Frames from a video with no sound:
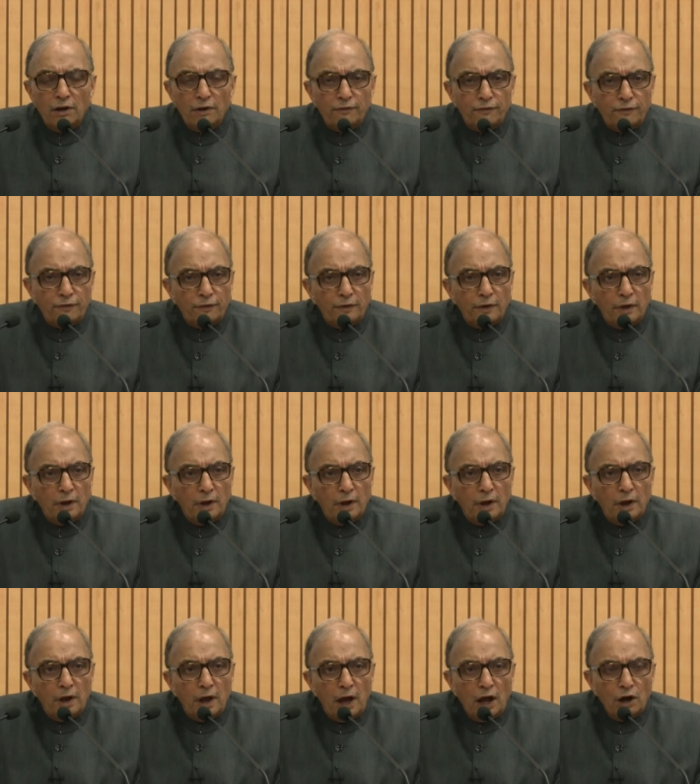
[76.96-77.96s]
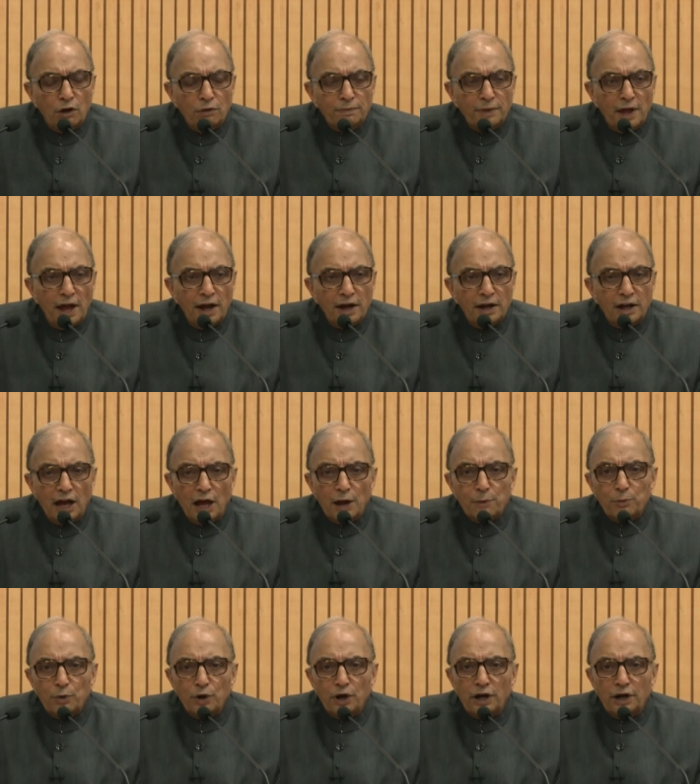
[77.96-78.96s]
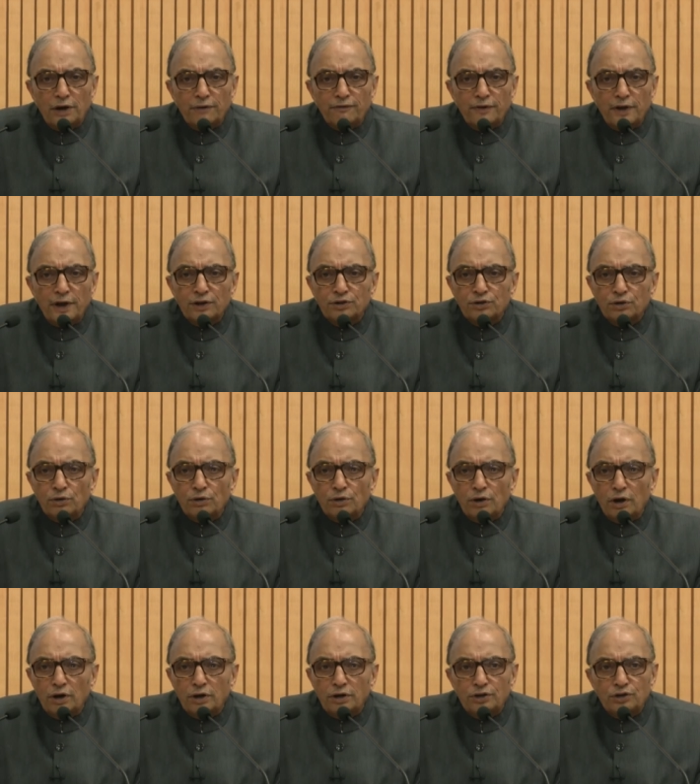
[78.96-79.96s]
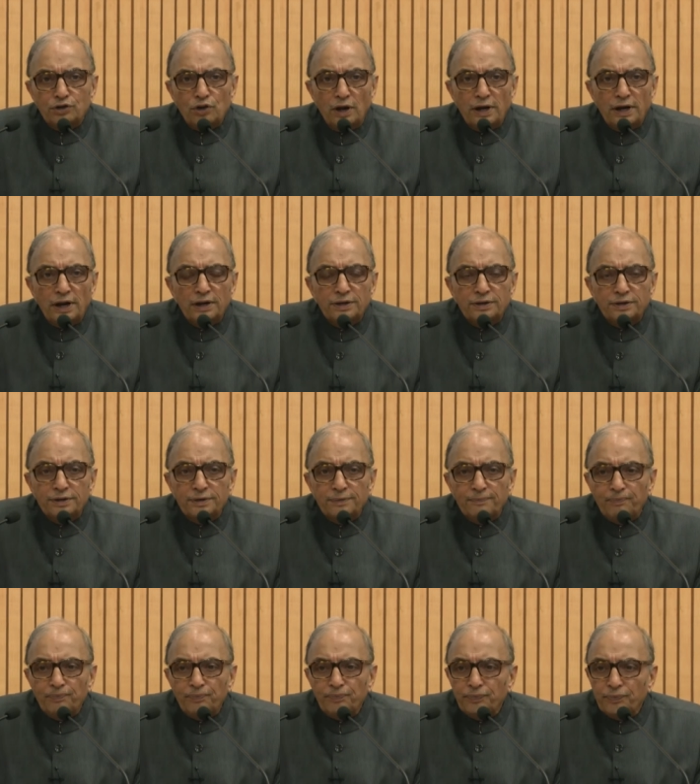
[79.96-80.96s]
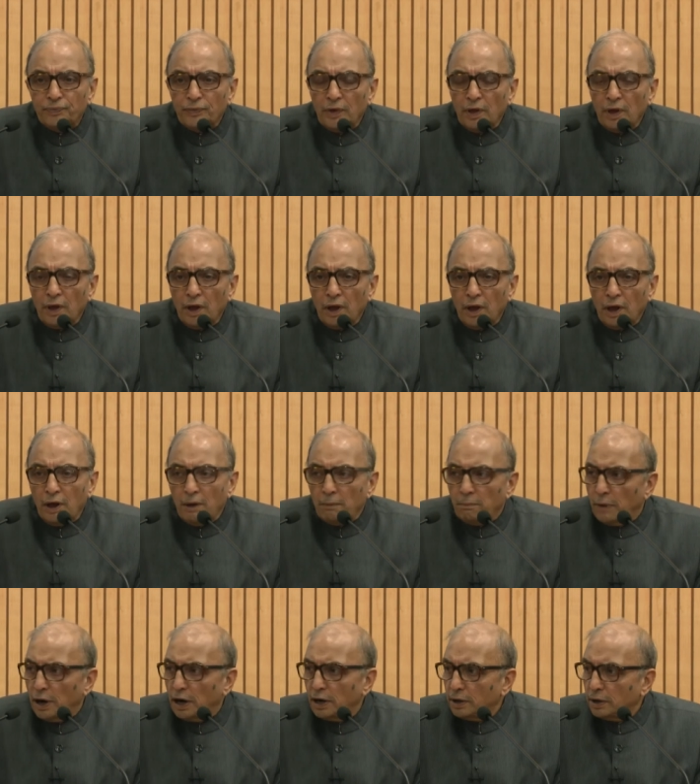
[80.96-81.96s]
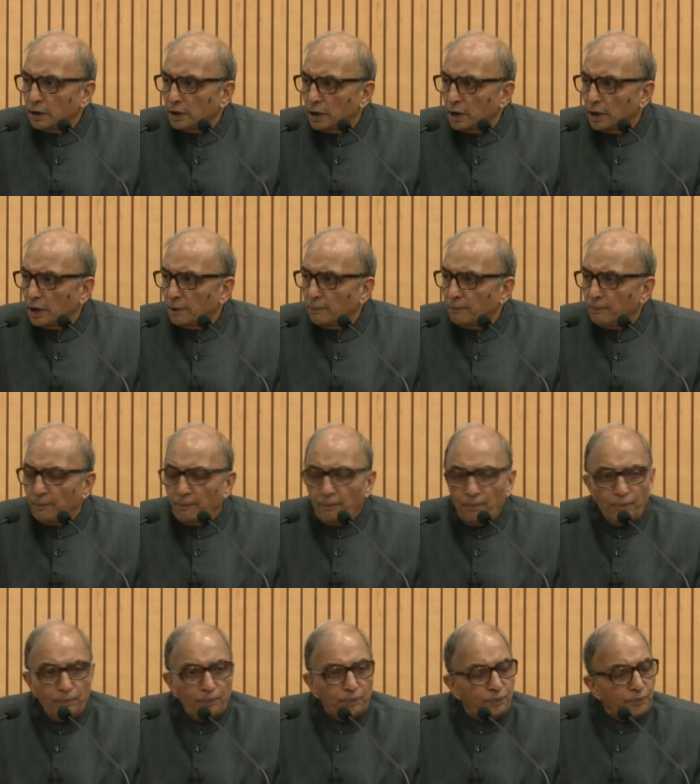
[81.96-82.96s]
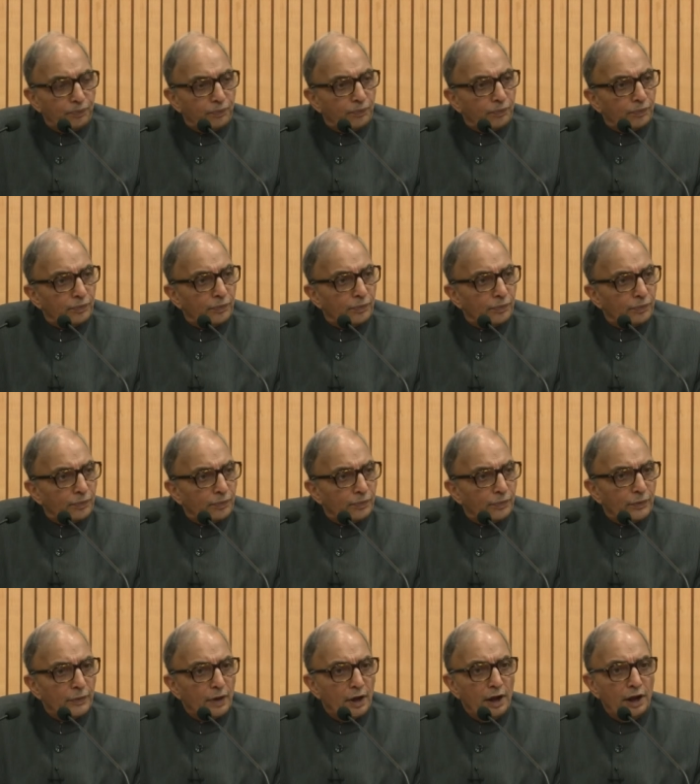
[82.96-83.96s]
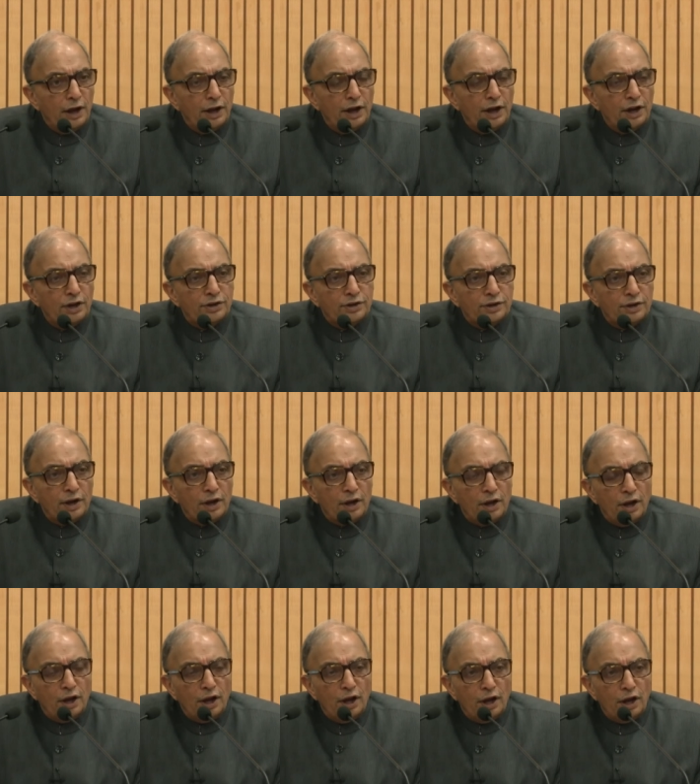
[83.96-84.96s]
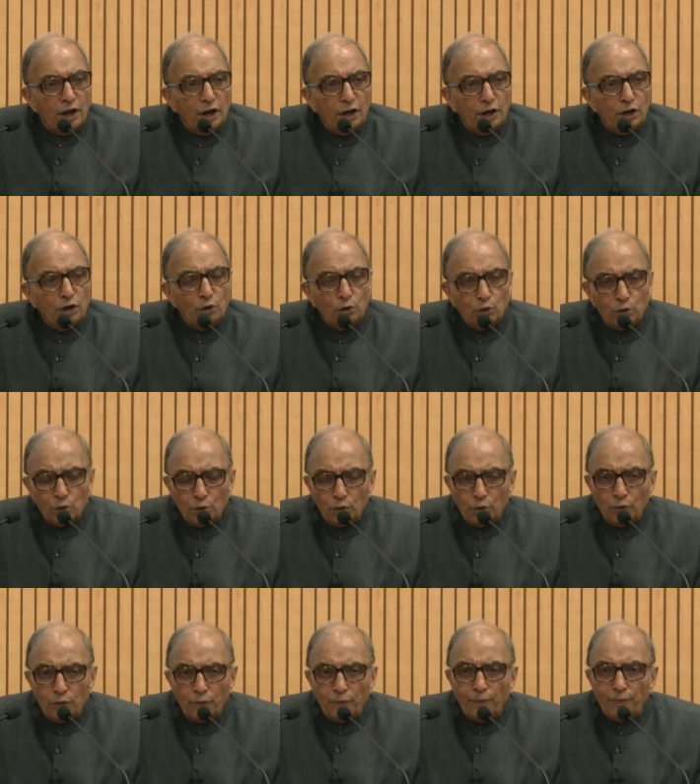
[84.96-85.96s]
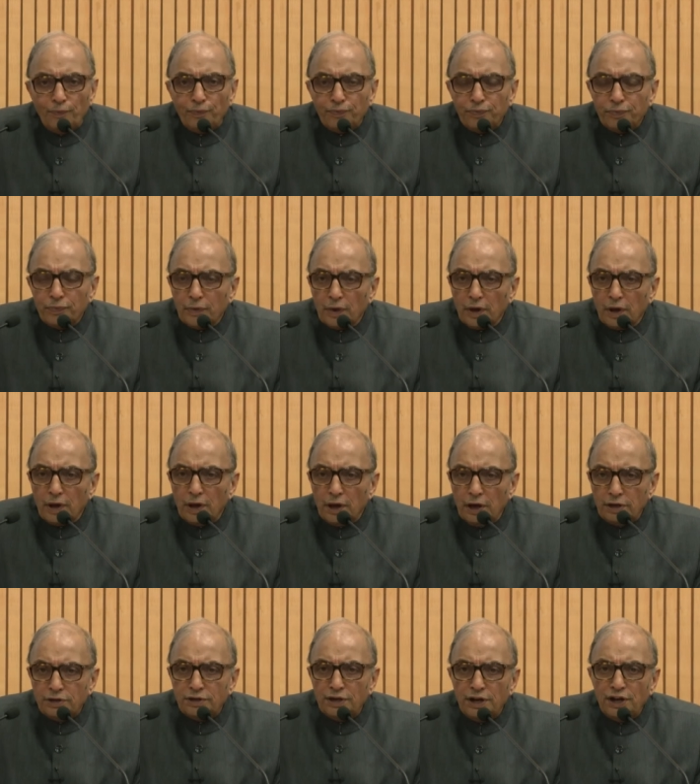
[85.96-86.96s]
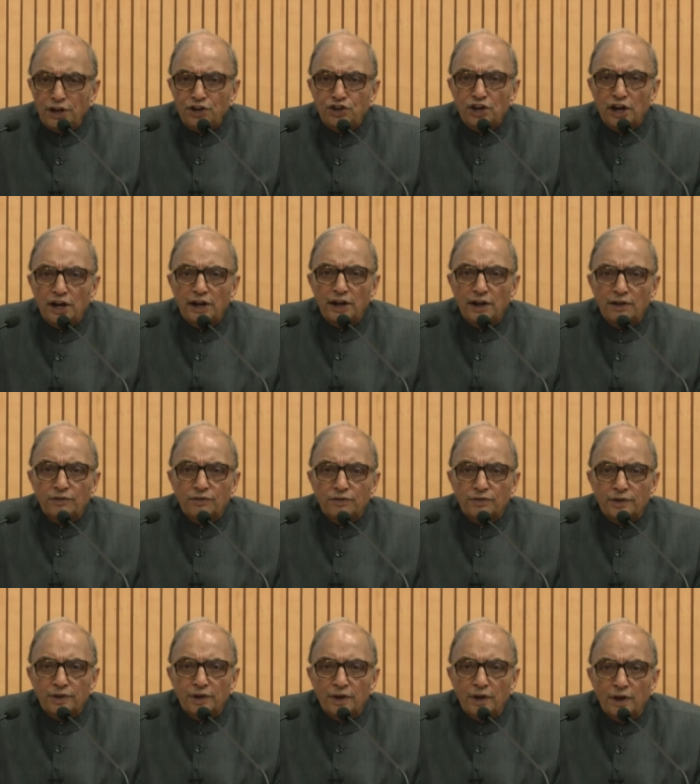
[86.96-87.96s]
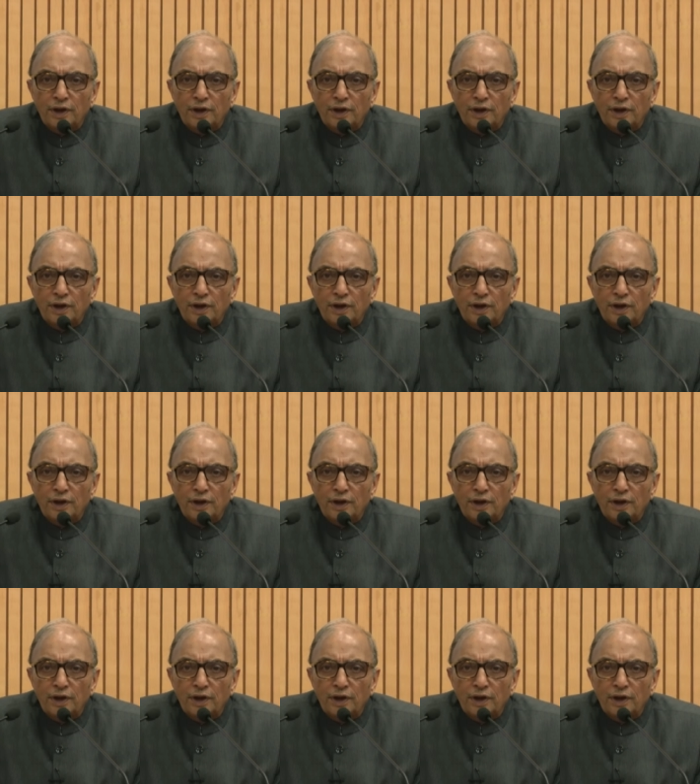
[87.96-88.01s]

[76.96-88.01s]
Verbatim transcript: of Alumni and Corporate Affairs, could not join us, but uh, it is due to his initiatives